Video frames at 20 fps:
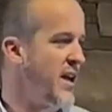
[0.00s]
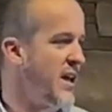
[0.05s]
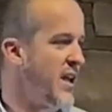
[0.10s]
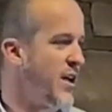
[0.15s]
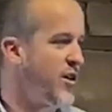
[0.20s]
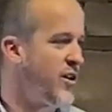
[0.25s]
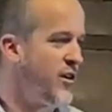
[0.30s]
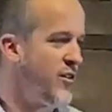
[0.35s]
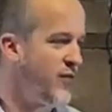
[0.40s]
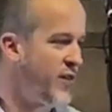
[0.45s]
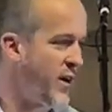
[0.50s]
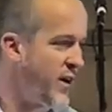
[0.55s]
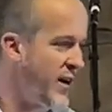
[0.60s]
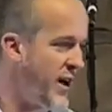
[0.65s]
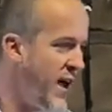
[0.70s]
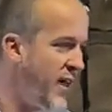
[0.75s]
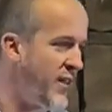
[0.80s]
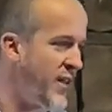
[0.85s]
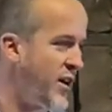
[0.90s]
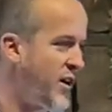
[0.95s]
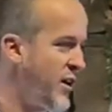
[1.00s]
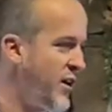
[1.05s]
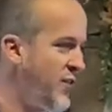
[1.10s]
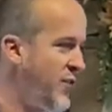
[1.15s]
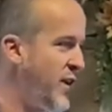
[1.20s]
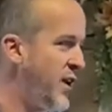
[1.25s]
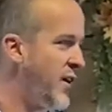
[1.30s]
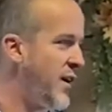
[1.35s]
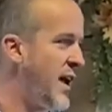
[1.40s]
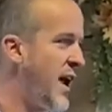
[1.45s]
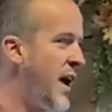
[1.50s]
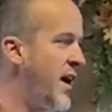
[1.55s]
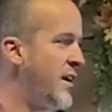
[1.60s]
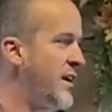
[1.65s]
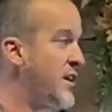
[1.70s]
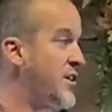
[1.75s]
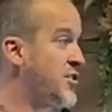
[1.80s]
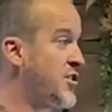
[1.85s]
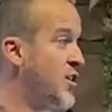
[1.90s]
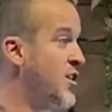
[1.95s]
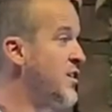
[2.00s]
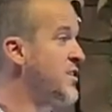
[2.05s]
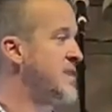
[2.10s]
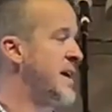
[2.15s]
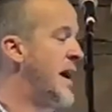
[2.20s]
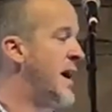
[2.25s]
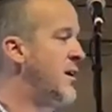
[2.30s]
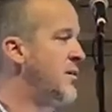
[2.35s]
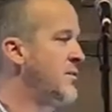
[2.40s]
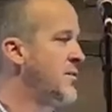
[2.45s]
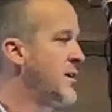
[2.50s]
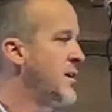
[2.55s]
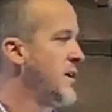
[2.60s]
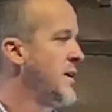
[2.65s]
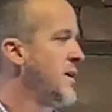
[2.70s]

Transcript: and they couldn't figure it out, and they couldn't figure it out, and it turns out